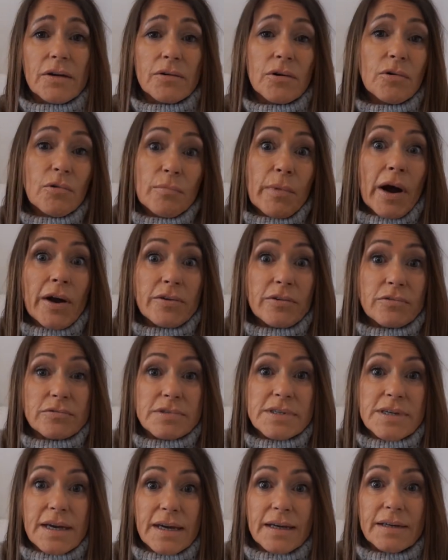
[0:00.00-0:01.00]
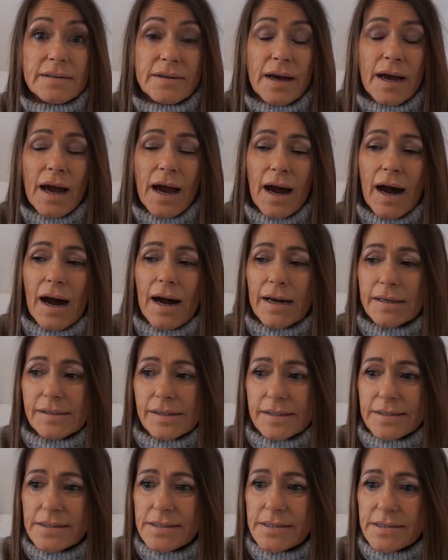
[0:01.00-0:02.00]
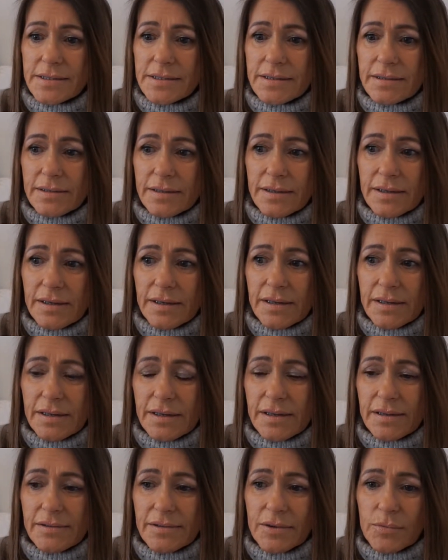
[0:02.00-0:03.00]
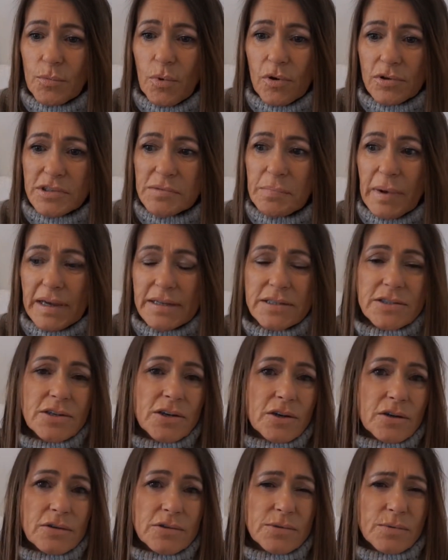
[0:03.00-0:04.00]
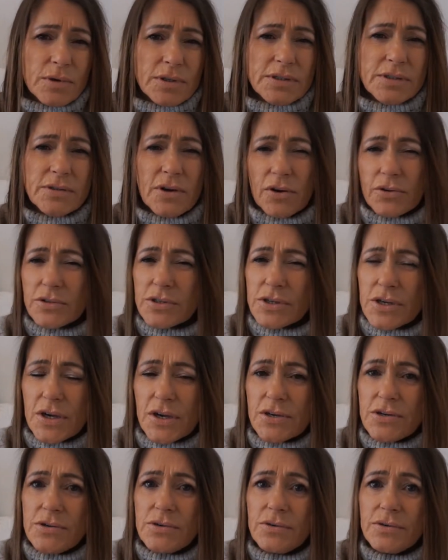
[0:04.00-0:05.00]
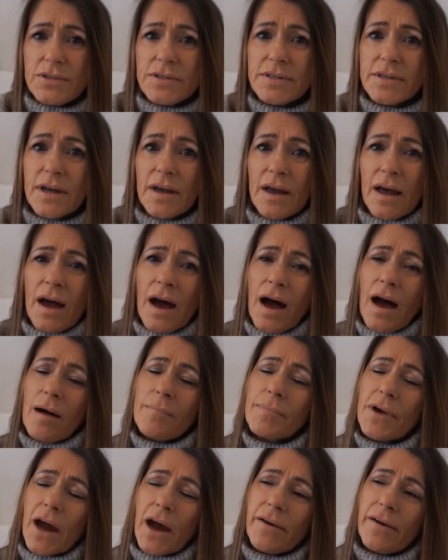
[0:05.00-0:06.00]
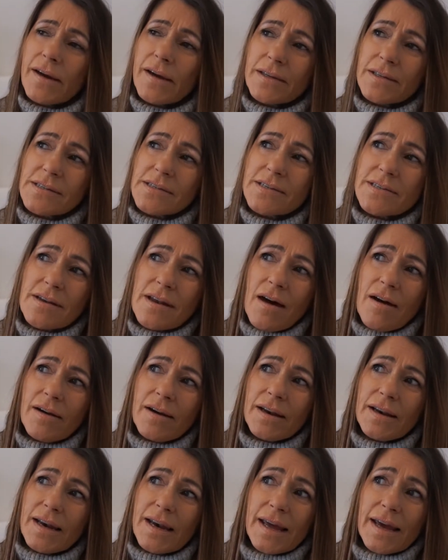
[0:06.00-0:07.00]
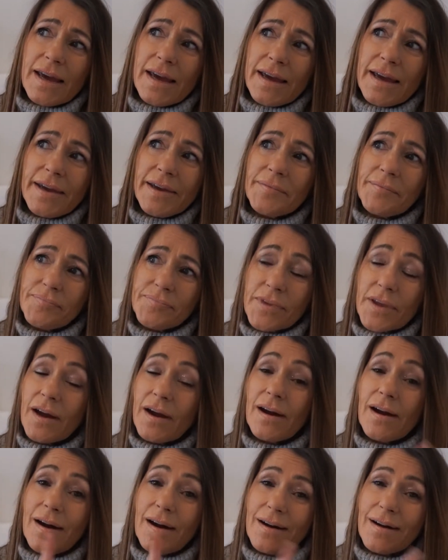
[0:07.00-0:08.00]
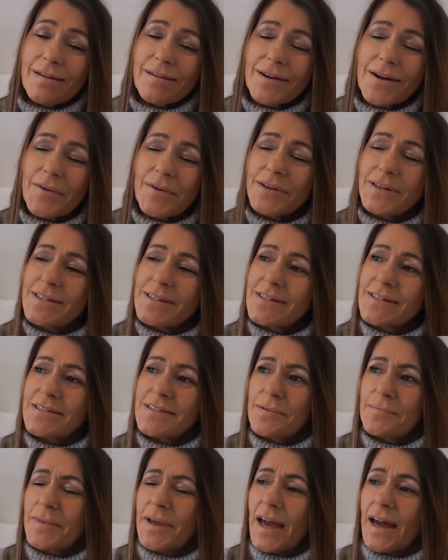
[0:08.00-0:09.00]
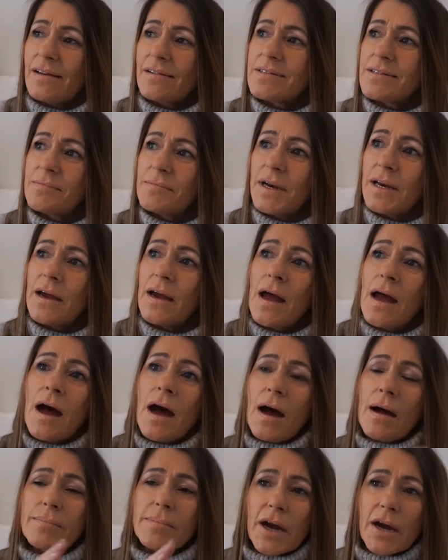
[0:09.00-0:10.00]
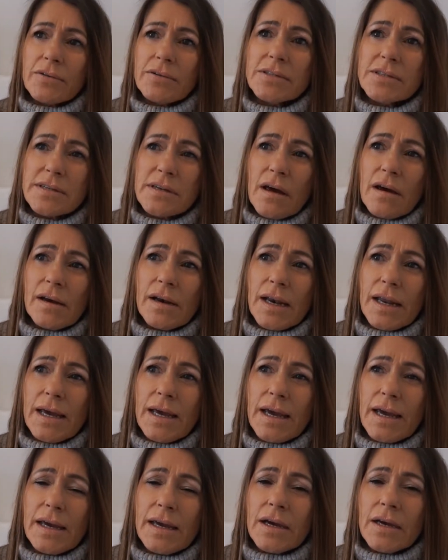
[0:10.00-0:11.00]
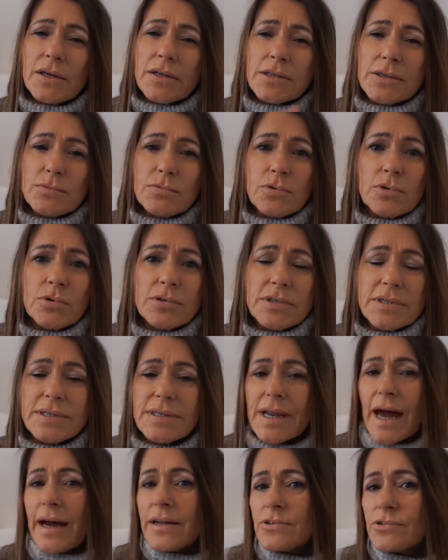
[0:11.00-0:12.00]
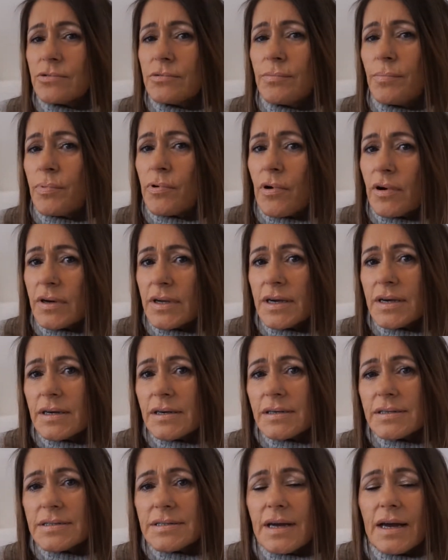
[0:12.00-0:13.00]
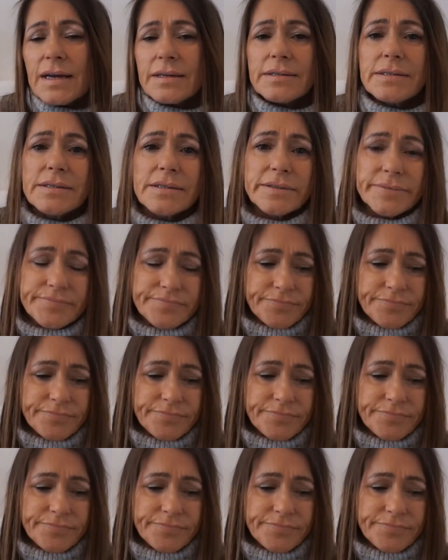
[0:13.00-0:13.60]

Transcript: hormonal skin and what's best to use, what's not to use. I'm going slightly, I'll go into something else in a minute, I'm going slightly towards natural products and